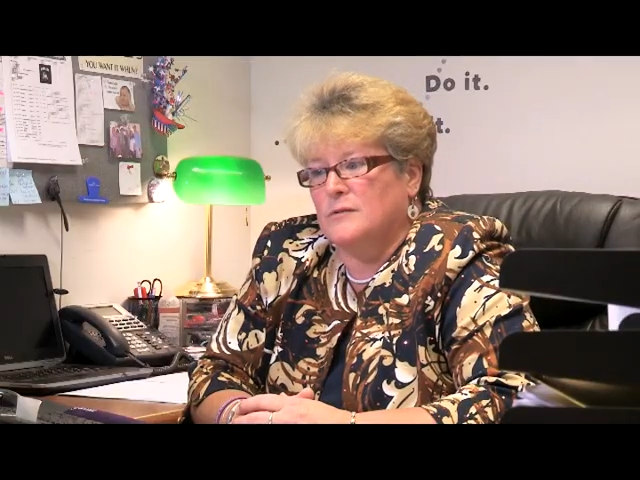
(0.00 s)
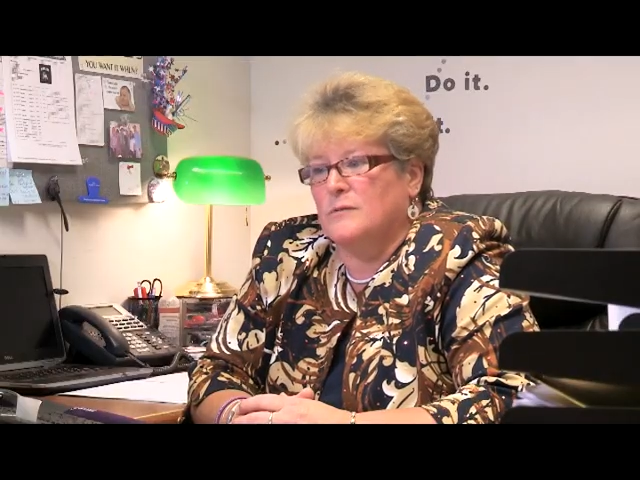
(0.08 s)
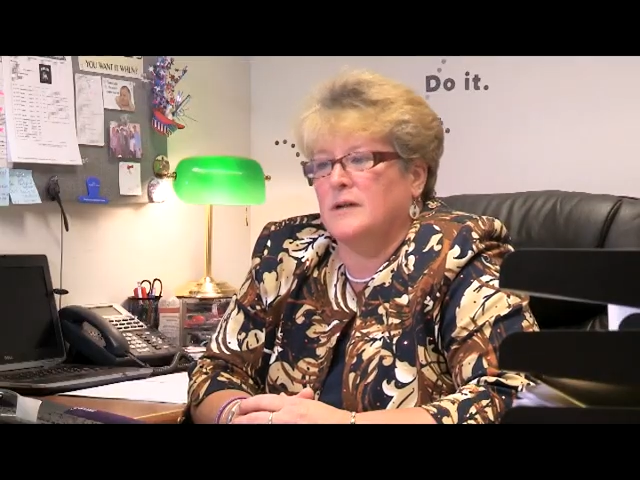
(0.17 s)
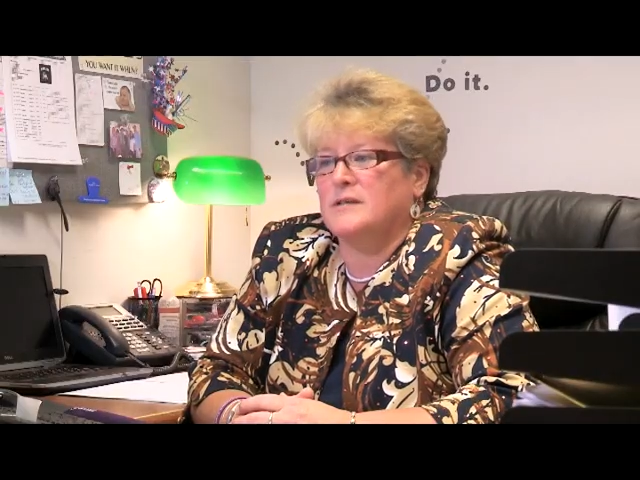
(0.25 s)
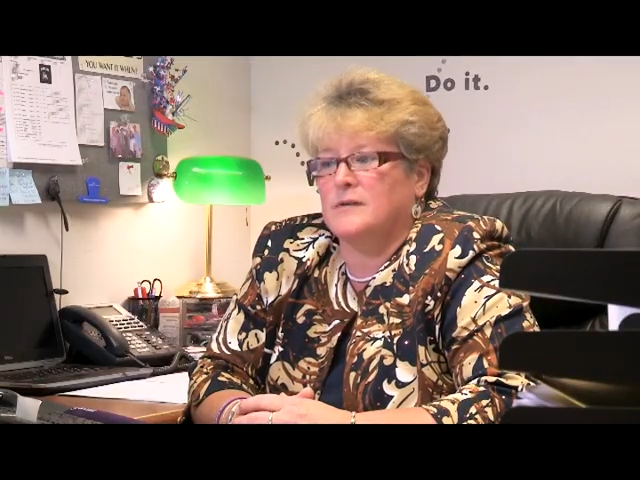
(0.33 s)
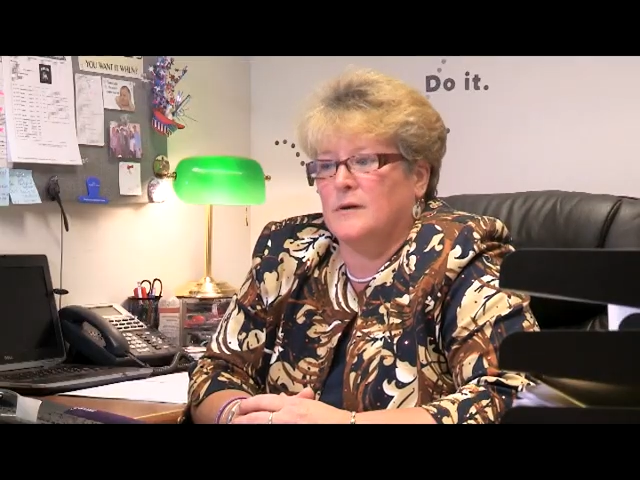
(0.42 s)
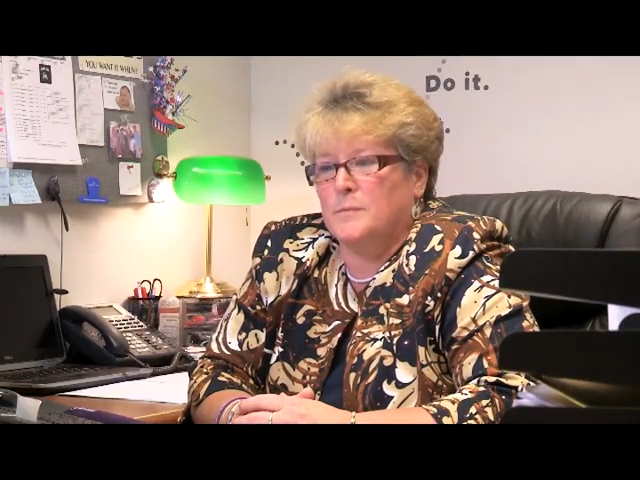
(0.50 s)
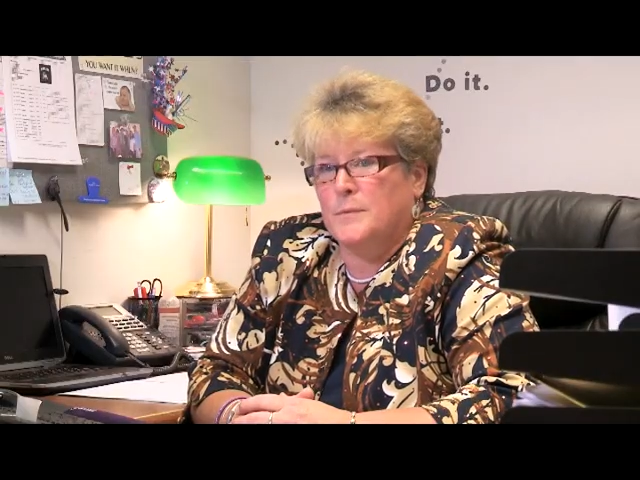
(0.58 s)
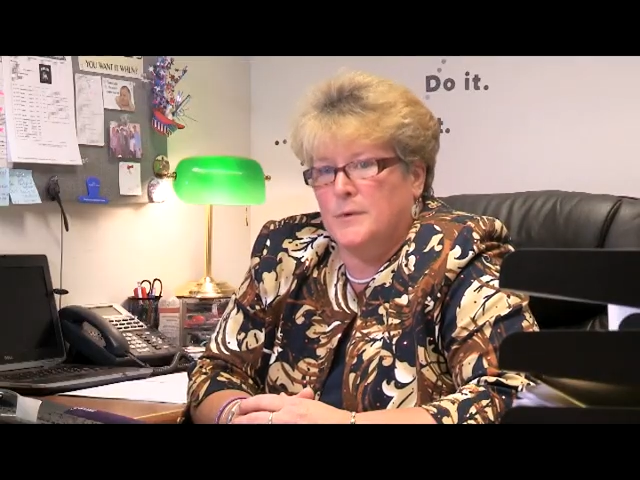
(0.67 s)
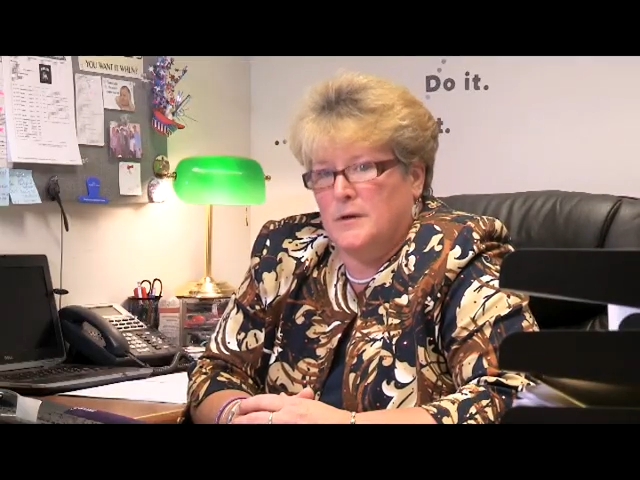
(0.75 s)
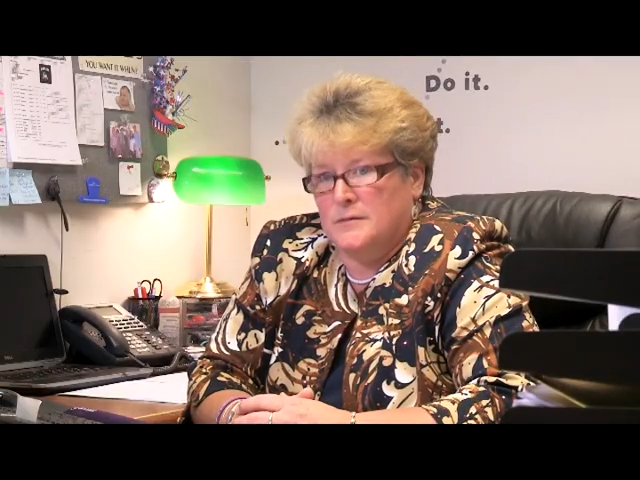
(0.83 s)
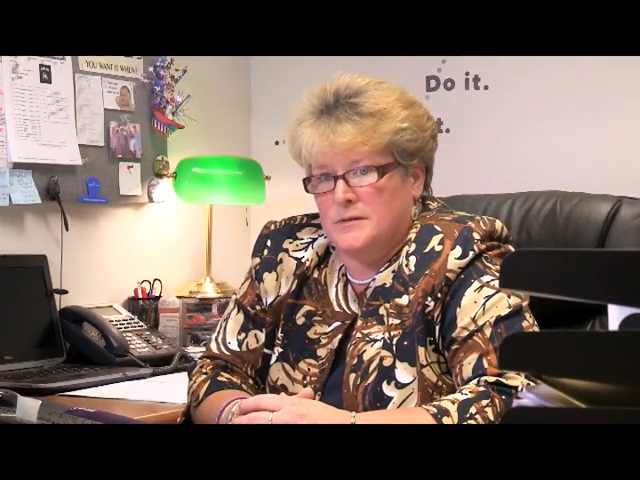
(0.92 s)
who had cerebral
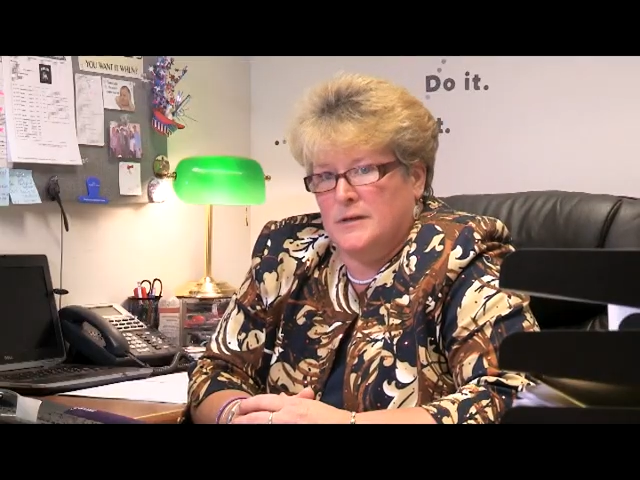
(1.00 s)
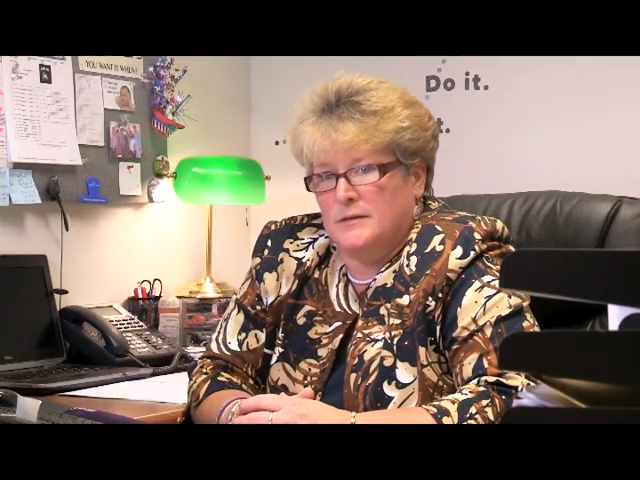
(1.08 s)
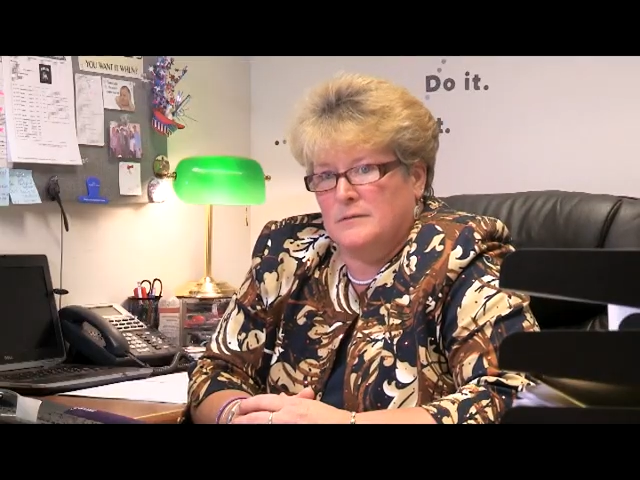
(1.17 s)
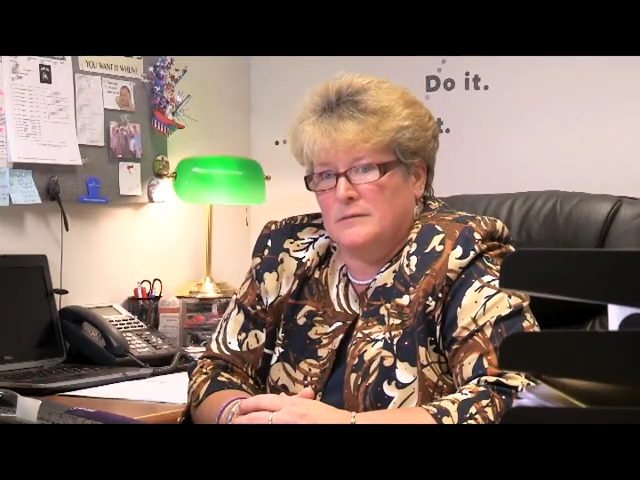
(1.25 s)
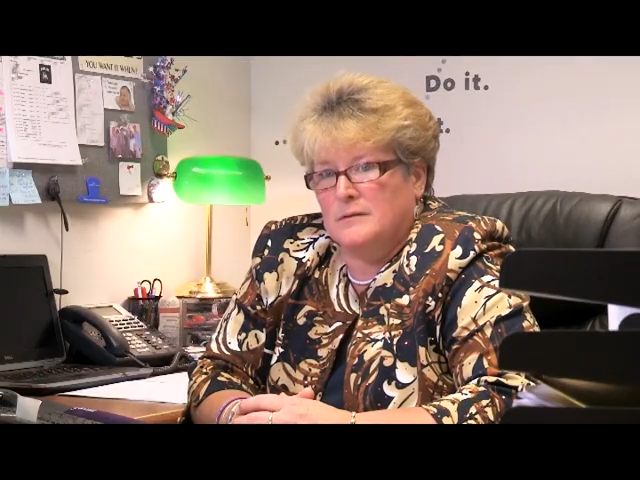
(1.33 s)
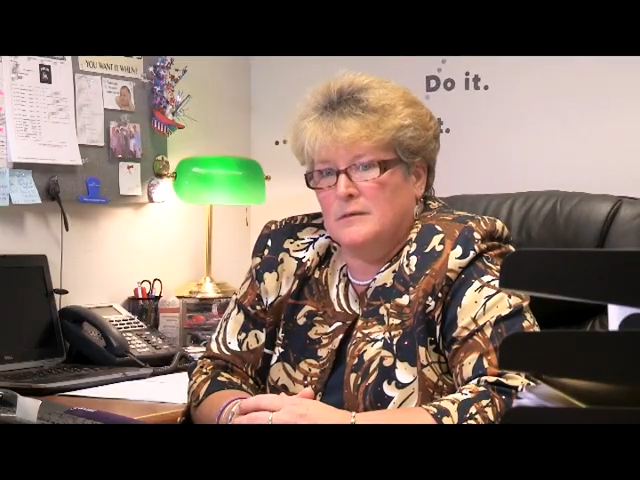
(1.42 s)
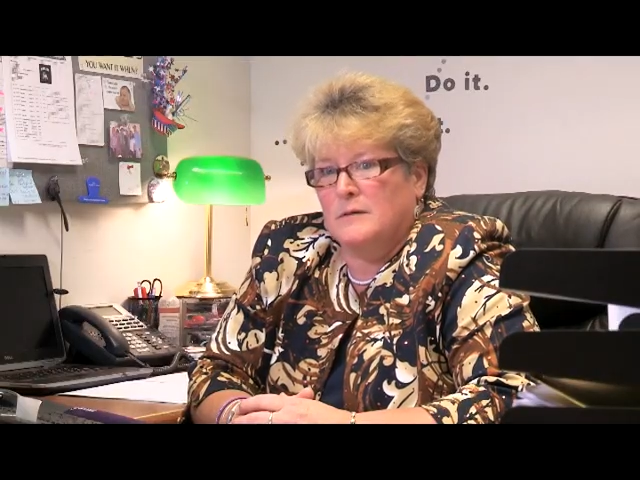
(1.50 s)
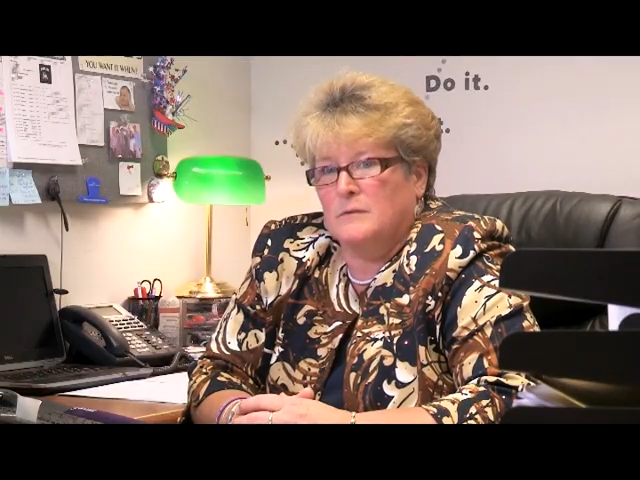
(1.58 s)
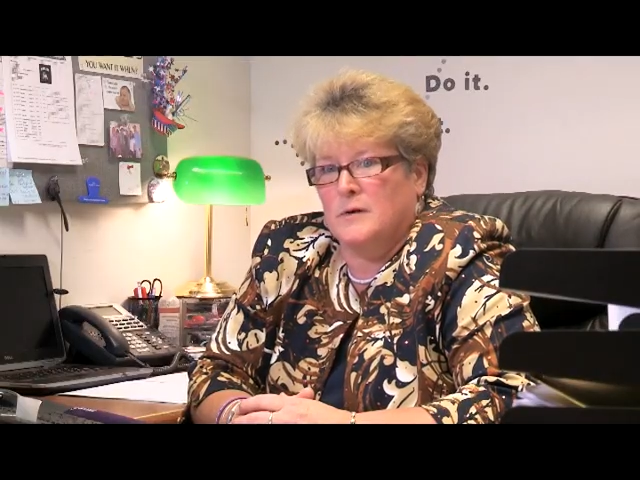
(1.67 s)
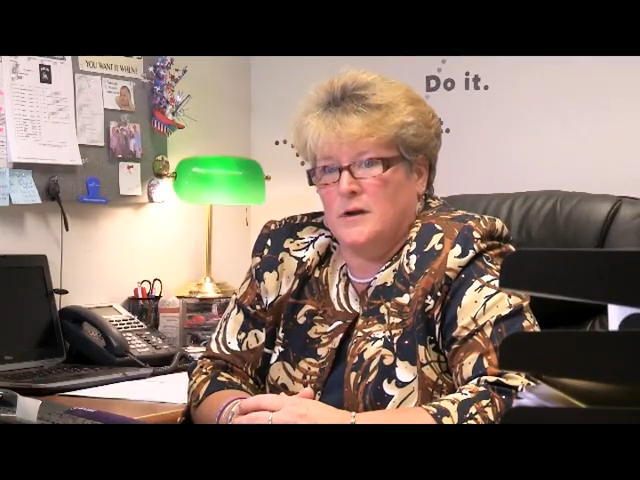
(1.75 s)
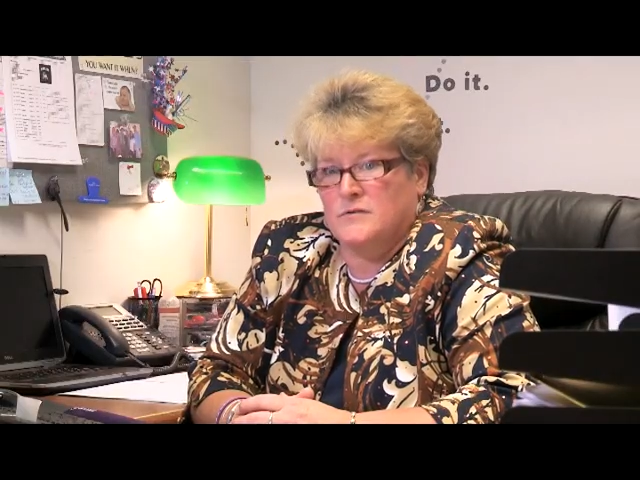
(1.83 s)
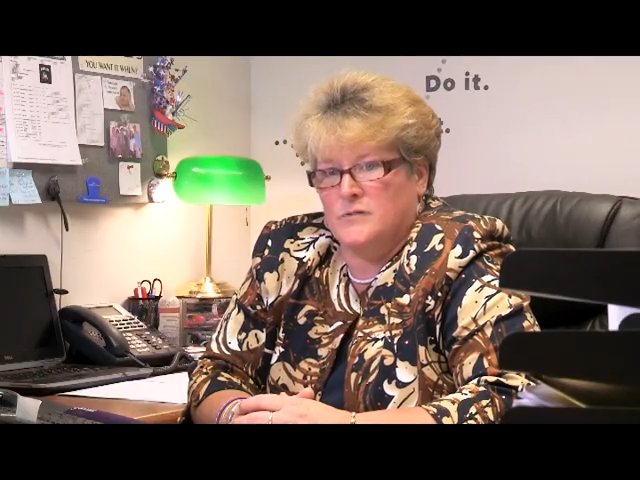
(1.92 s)
palsy
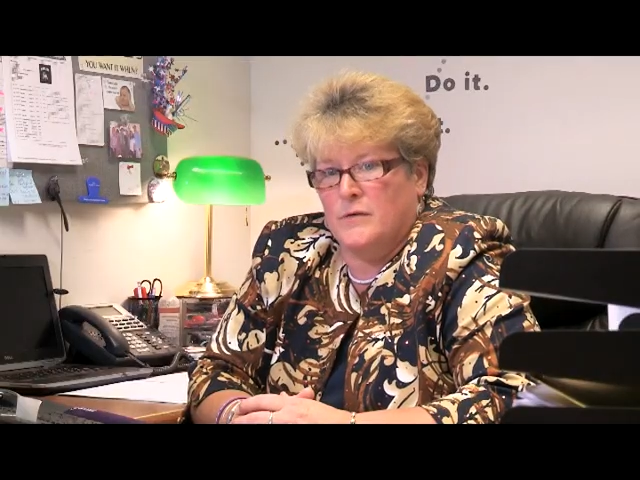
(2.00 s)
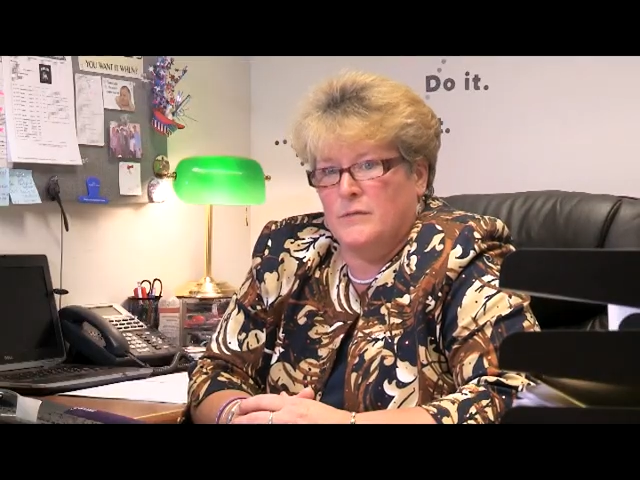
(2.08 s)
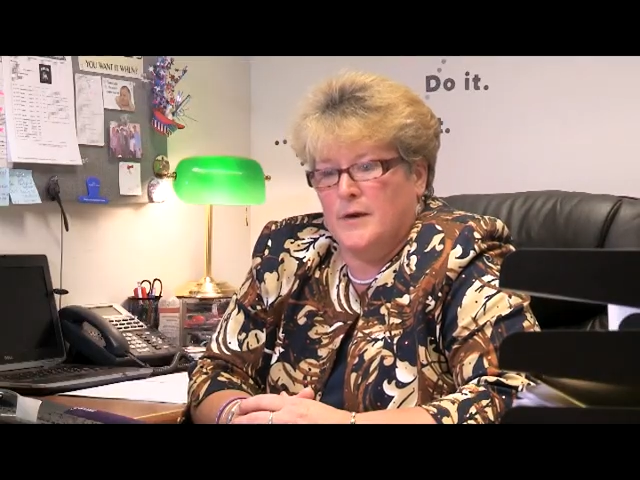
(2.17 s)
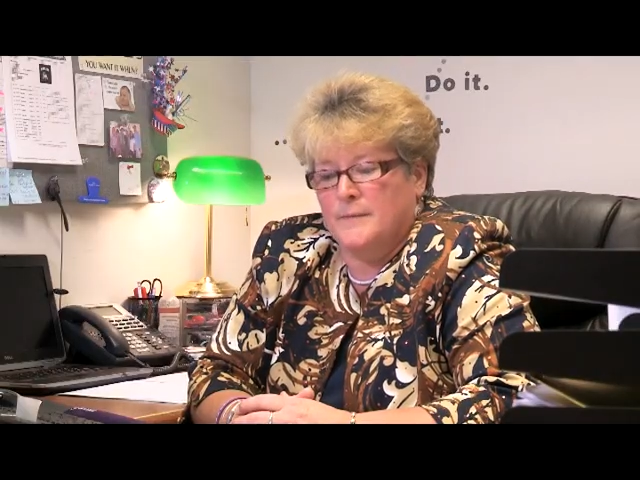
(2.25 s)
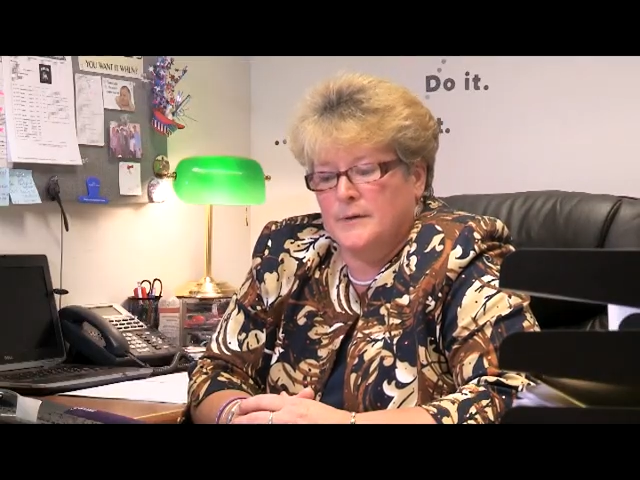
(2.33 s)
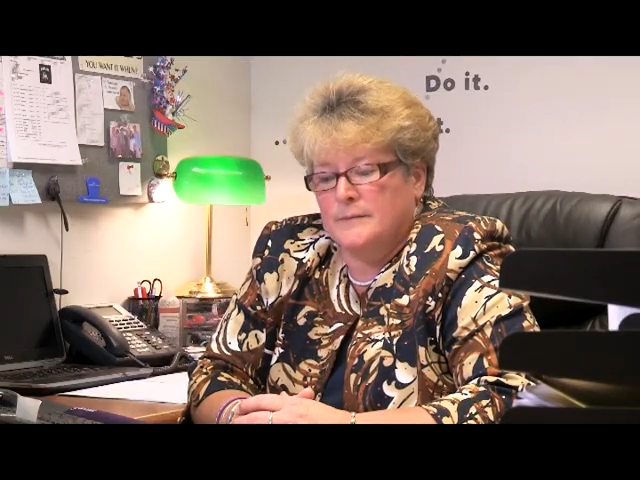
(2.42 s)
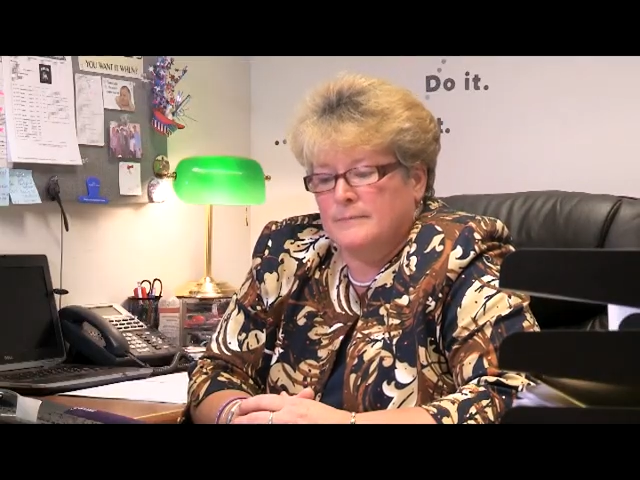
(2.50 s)
when I was growing up.